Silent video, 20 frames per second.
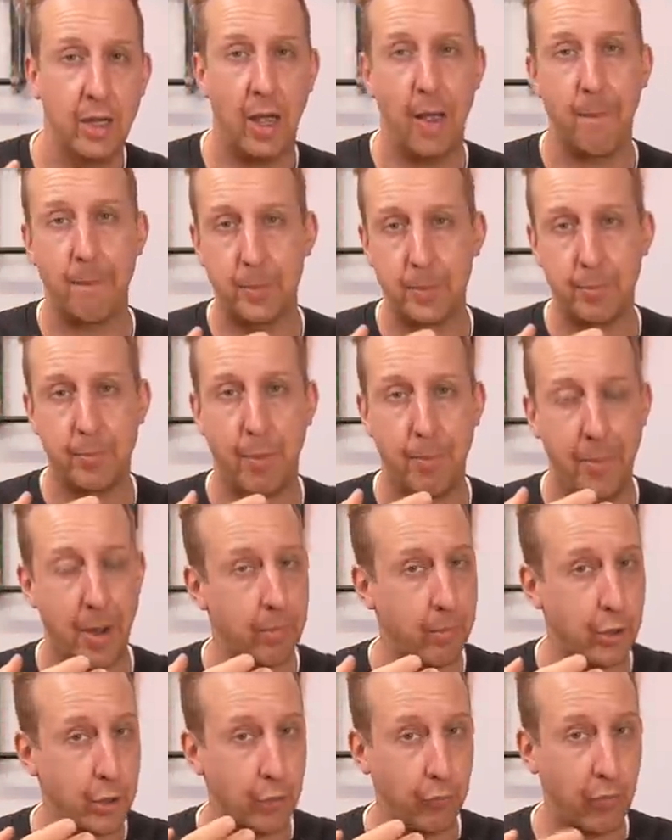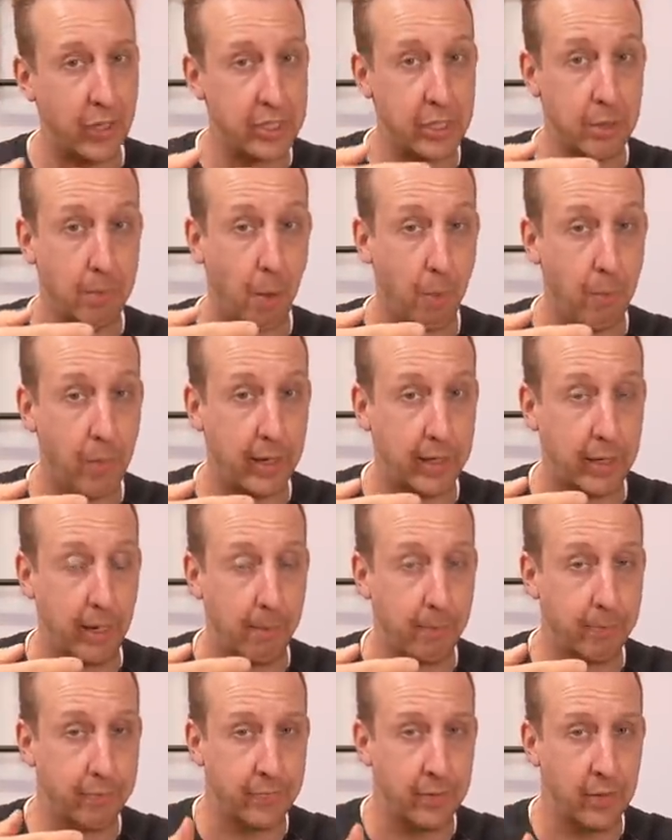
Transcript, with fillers: uh, but bear in mind you're raising your bottom bracket.